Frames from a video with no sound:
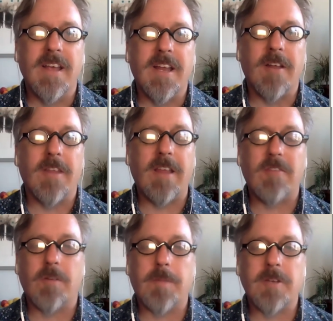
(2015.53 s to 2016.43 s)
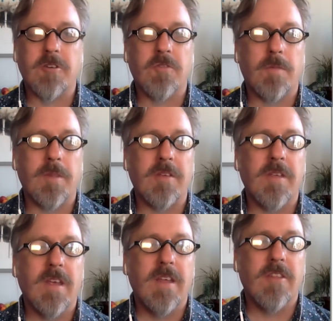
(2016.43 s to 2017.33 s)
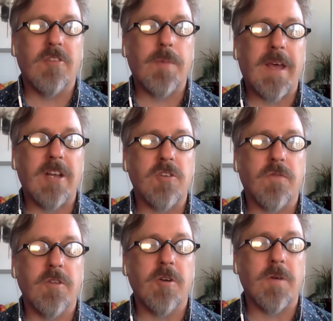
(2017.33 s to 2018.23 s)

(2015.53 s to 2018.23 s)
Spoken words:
These are pictures from the Spanish flu,